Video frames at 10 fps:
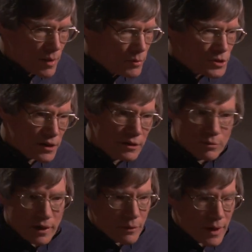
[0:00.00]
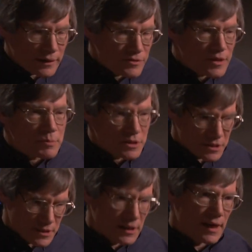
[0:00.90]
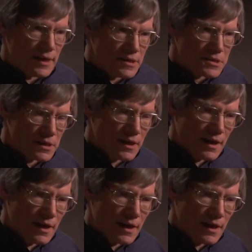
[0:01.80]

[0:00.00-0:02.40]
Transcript: by which any radioactive substance decays.